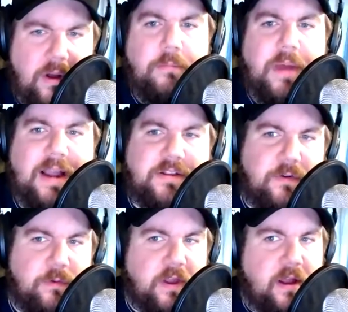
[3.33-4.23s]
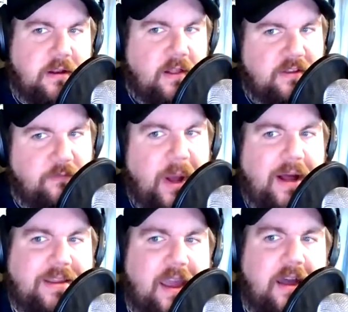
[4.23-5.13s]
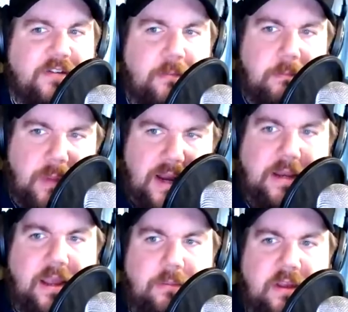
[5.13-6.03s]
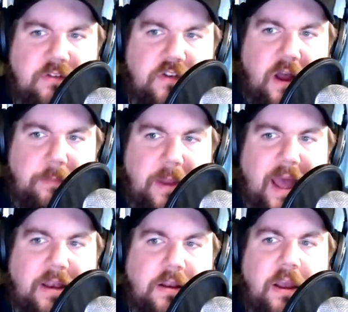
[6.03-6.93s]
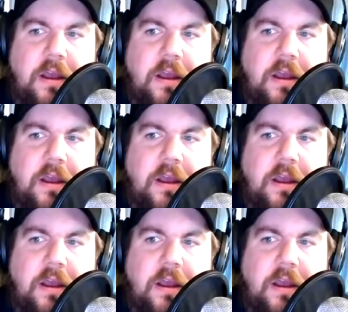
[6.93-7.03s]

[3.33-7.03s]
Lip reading: back to the Gun Collective Podcast. My name is John Patton.